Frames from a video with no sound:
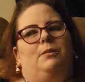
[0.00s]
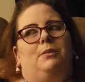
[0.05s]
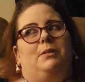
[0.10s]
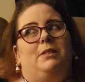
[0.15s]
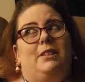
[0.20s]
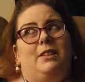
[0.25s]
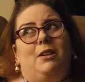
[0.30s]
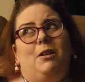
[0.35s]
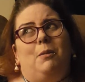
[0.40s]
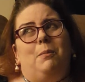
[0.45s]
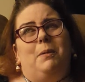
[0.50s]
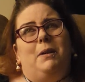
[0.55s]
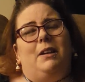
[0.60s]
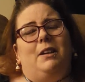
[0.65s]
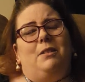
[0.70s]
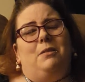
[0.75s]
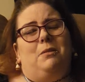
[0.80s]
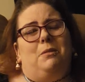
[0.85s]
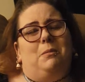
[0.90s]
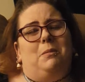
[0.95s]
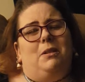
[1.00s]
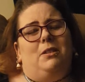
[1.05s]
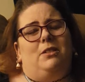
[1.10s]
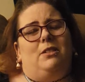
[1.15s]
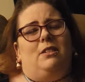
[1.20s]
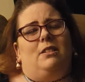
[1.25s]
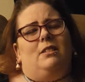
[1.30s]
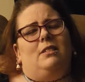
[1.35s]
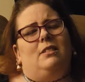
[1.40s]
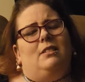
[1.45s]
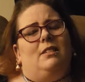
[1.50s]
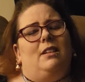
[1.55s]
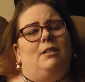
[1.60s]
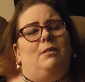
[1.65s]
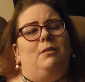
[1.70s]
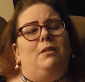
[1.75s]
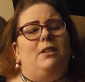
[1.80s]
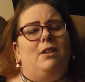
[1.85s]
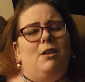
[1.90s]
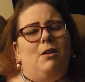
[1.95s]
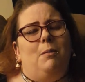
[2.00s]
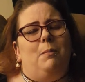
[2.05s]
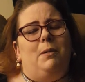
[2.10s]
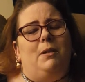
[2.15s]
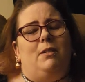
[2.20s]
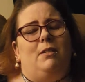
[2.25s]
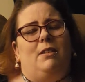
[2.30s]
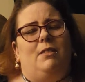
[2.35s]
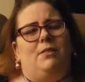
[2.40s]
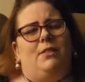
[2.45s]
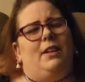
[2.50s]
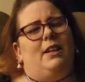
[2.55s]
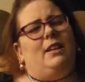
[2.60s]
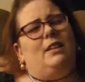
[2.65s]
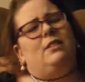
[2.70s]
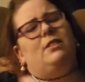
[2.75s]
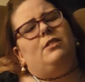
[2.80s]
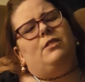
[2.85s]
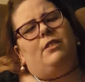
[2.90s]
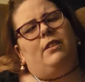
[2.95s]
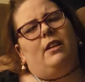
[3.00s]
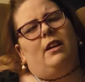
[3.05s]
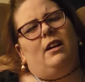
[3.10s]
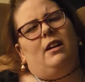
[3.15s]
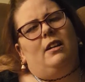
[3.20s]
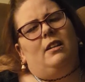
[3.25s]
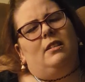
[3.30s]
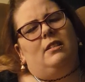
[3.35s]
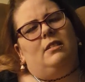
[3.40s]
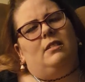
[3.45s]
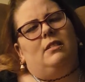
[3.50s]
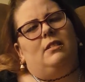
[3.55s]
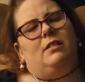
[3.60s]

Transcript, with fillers: Really hope I get remission. I really hope I don't have to answer that.